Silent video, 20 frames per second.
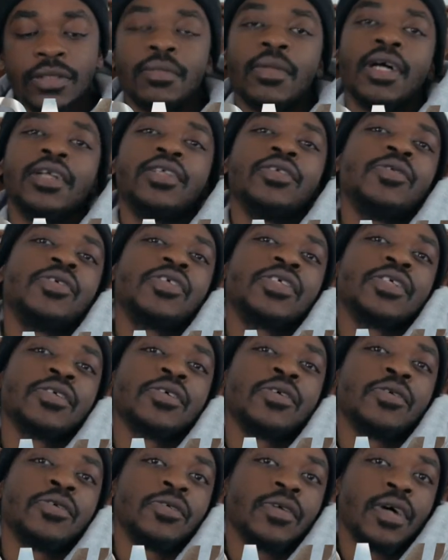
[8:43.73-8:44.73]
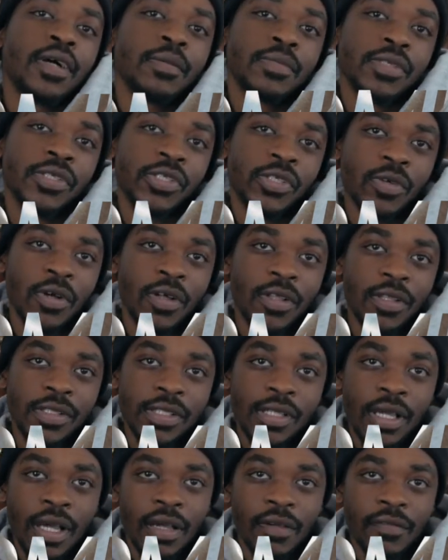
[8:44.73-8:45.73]
My new single, I Miss You All the
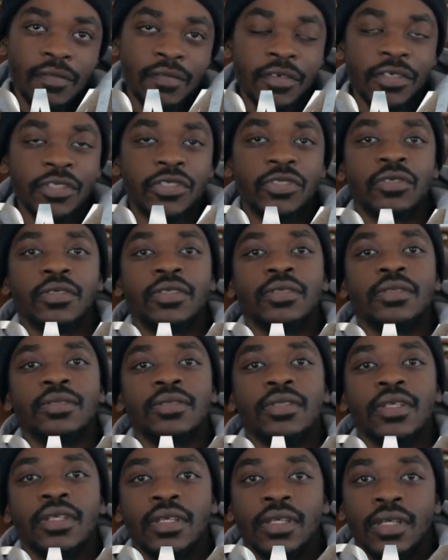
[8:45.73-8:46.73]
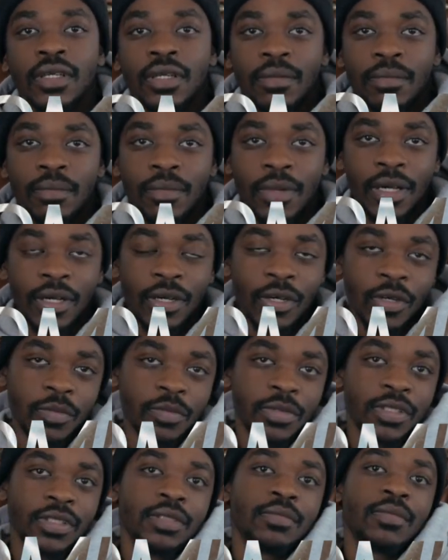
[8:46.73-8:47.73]
Time, featuring my
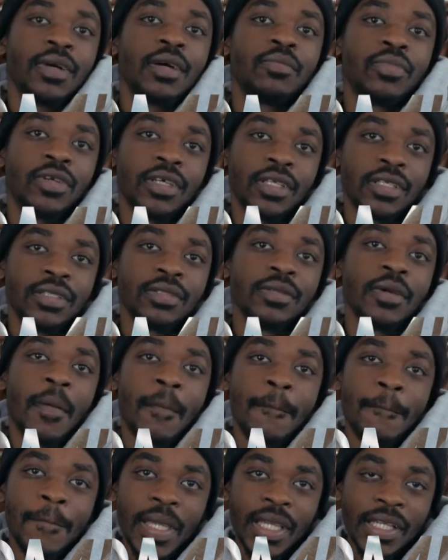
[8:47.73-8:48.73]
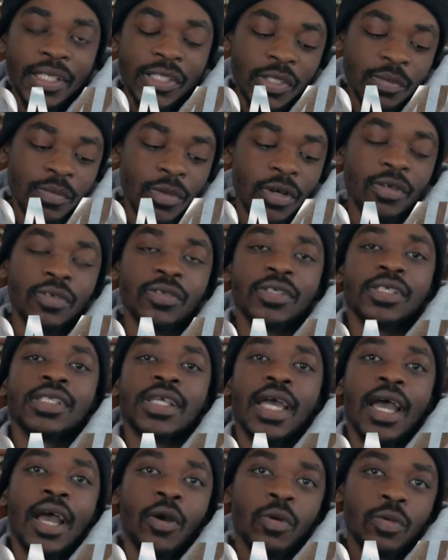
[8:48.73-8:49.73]
homie, my brother, Big Smoke, is
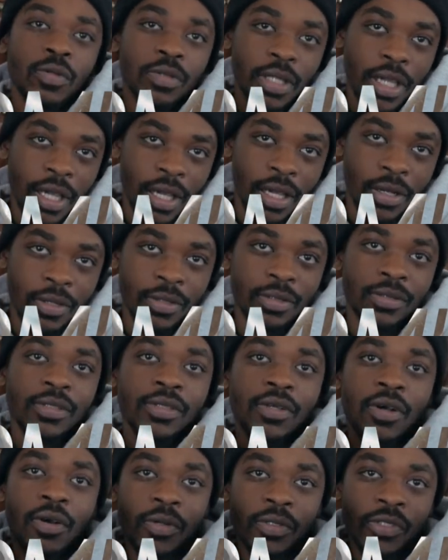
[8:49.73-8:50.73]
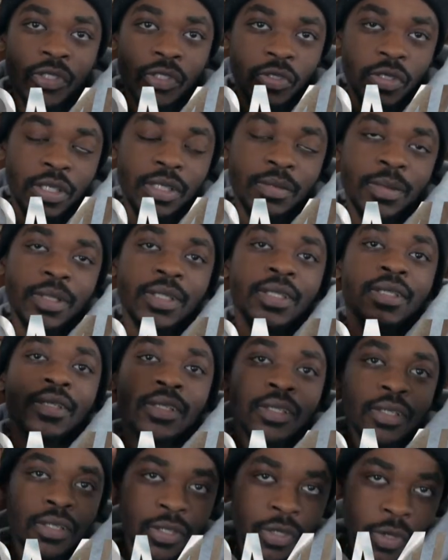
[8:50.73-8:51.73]
out now on streaming.
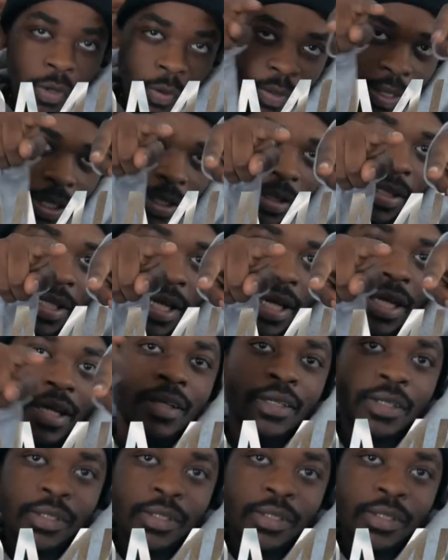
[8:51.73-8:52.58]
Go get that.